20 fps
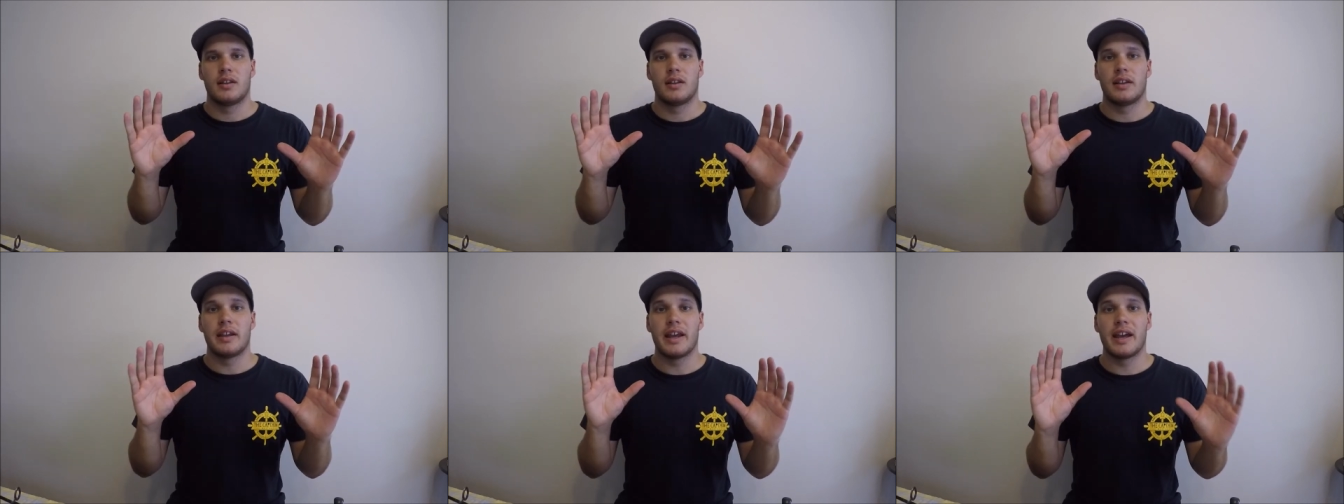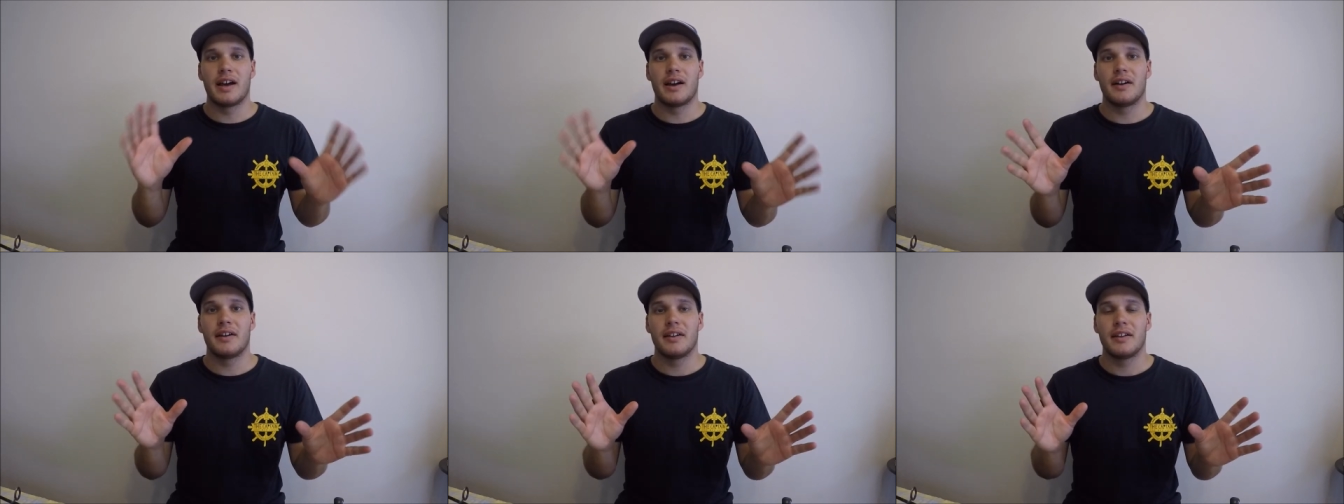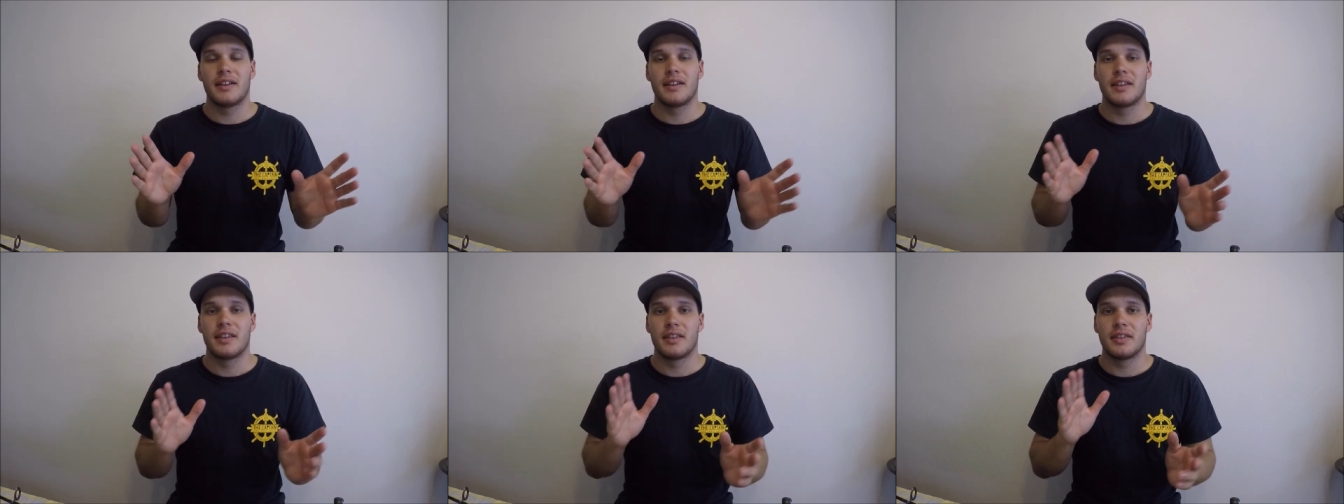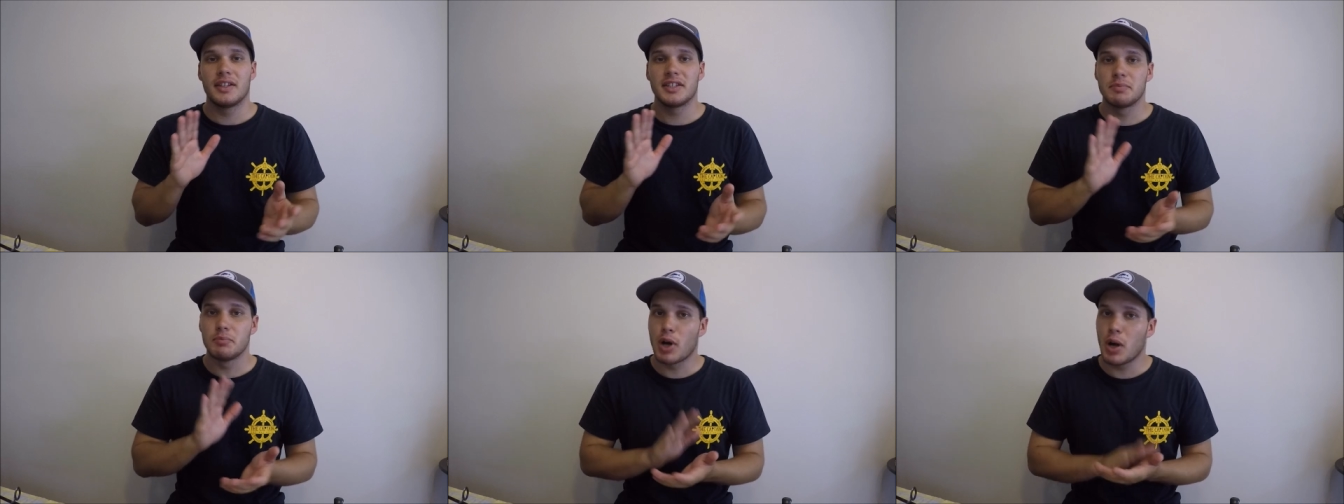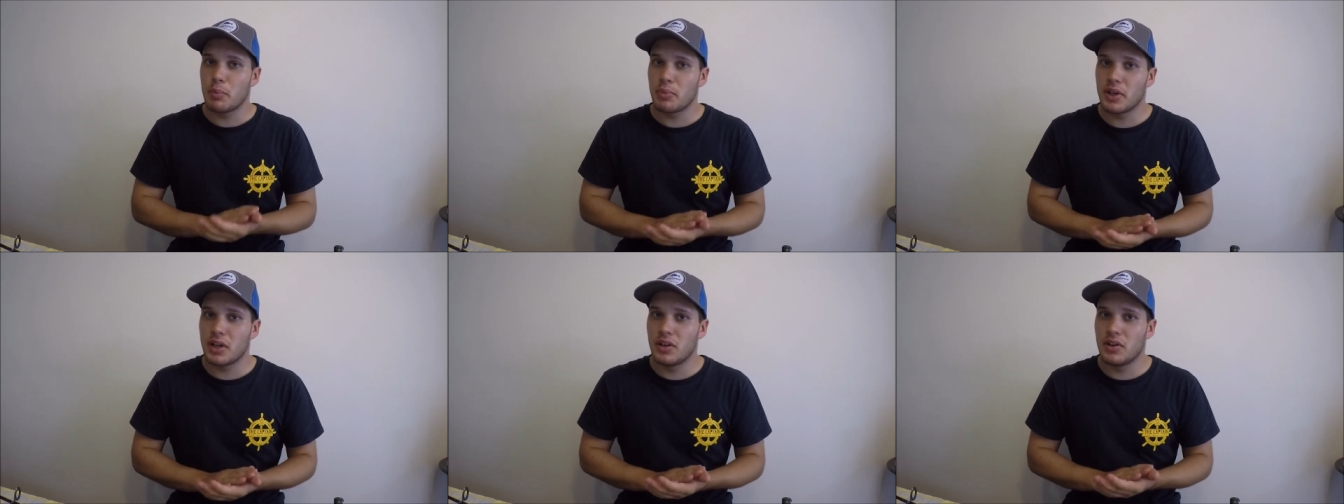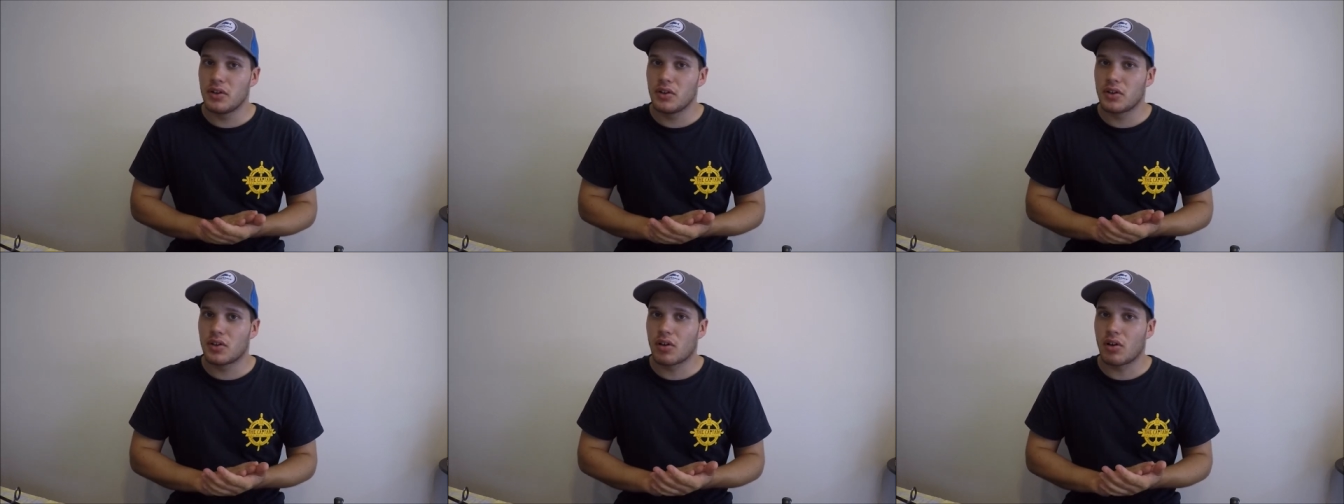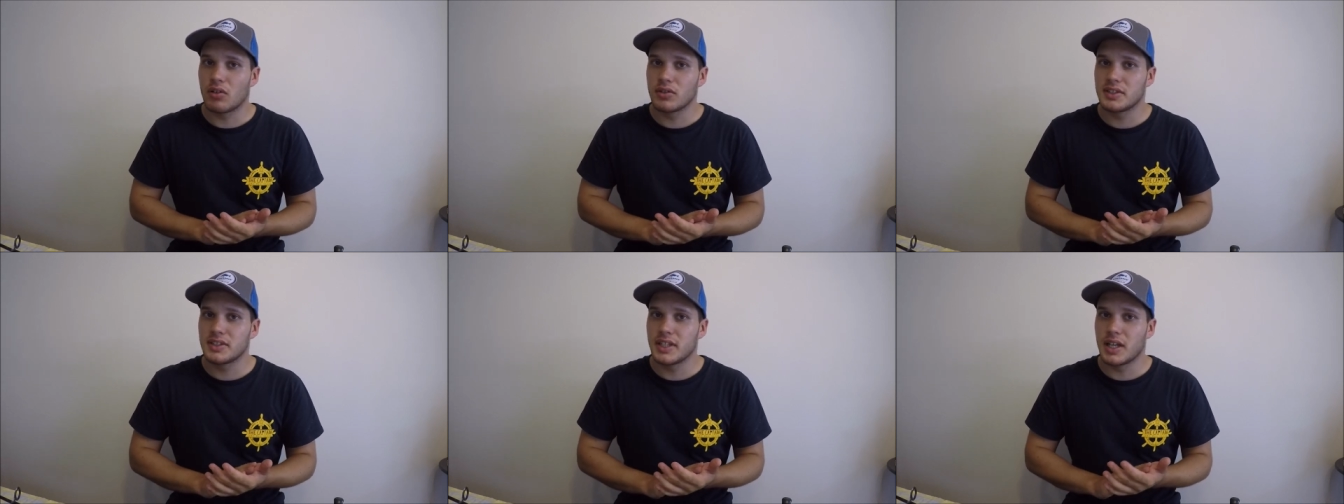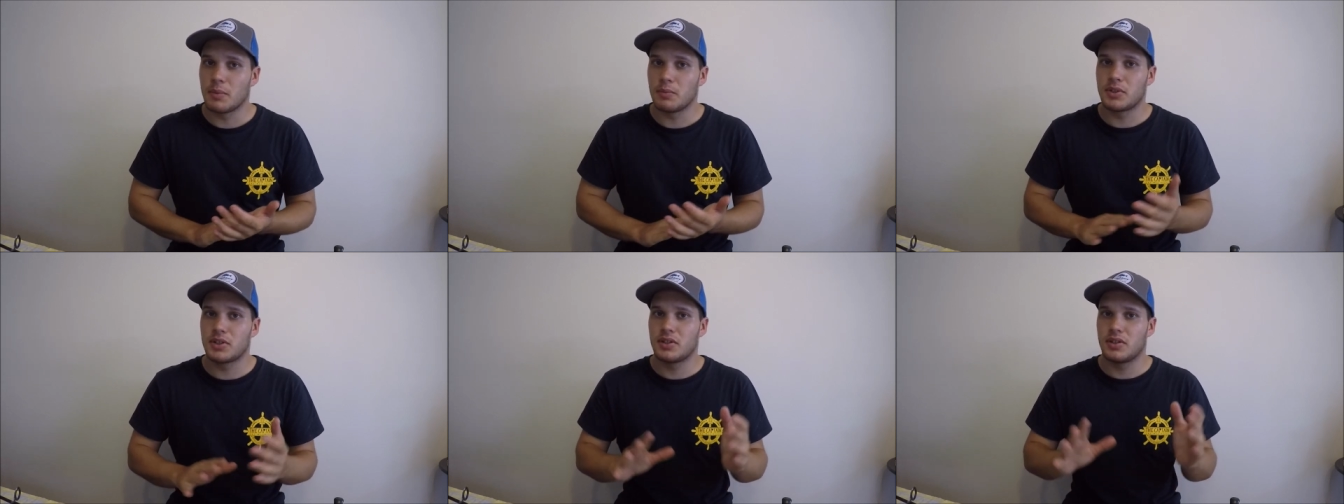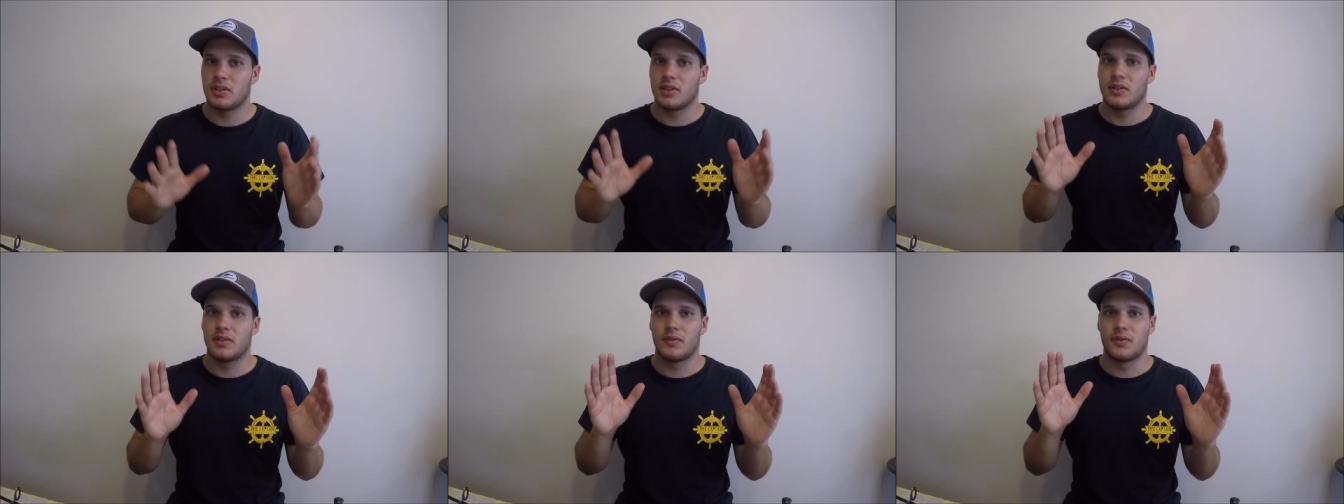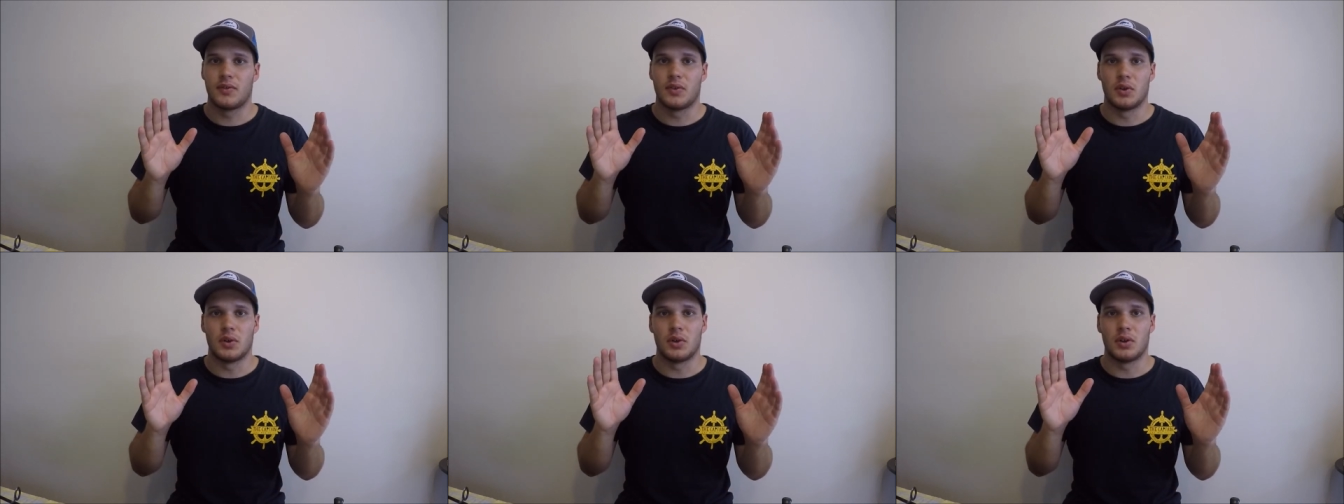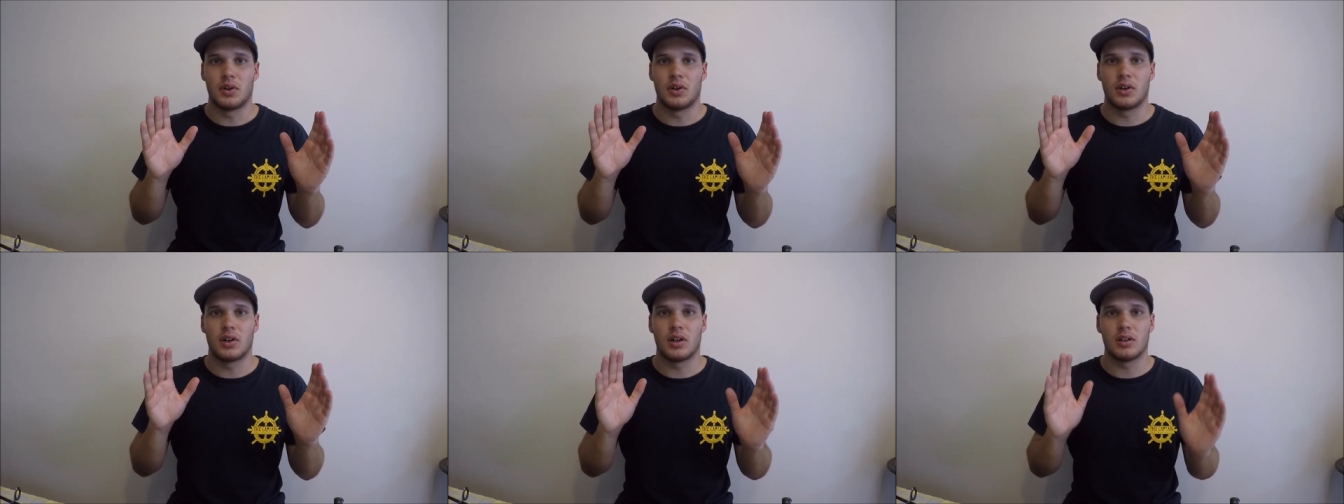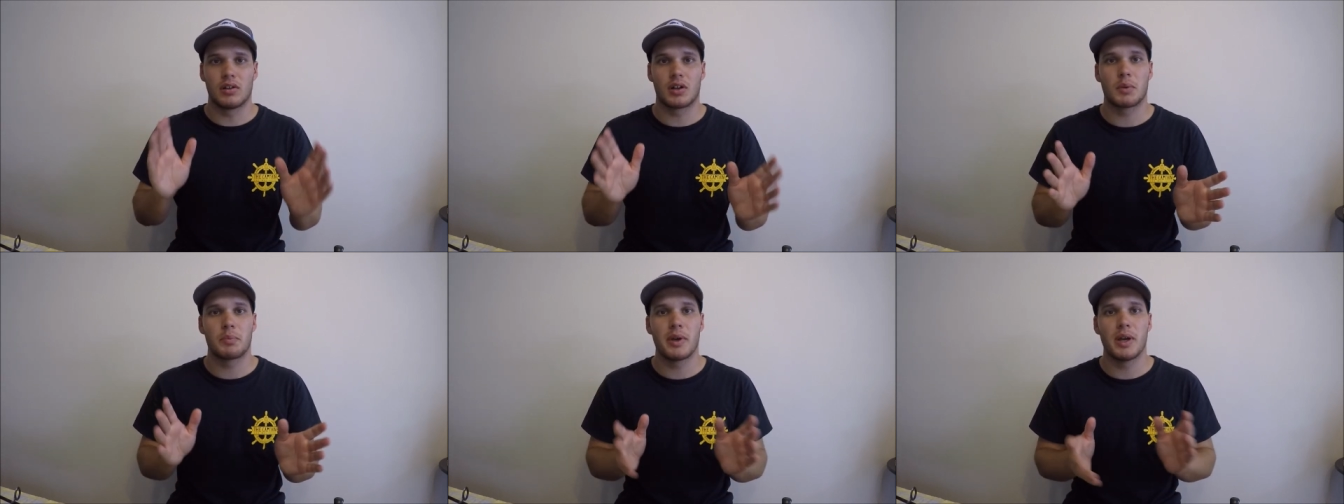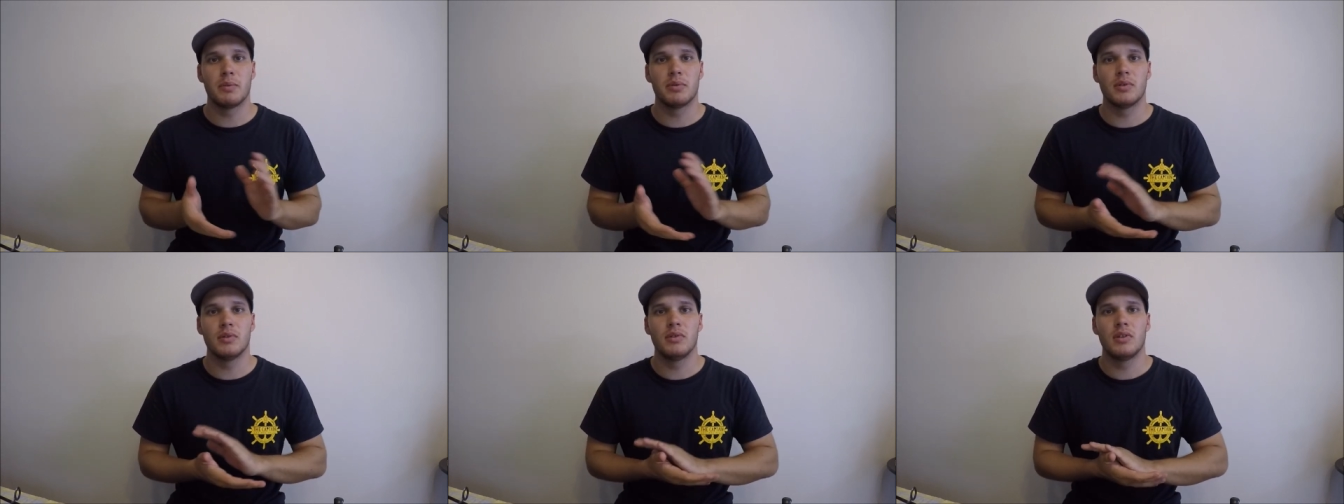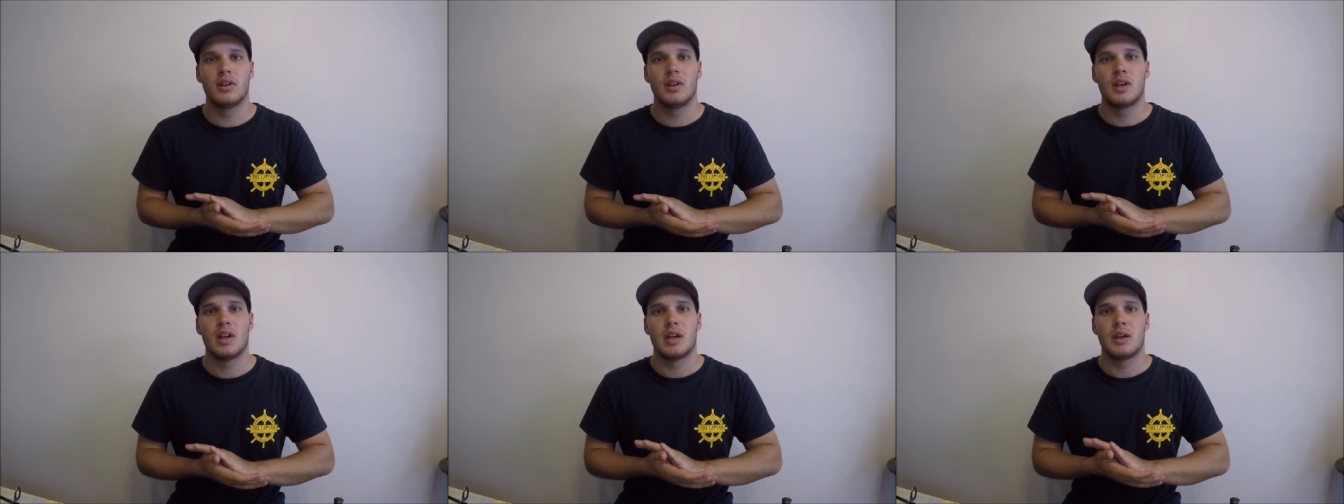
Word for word: Now, this might be a new concept for a lot of people,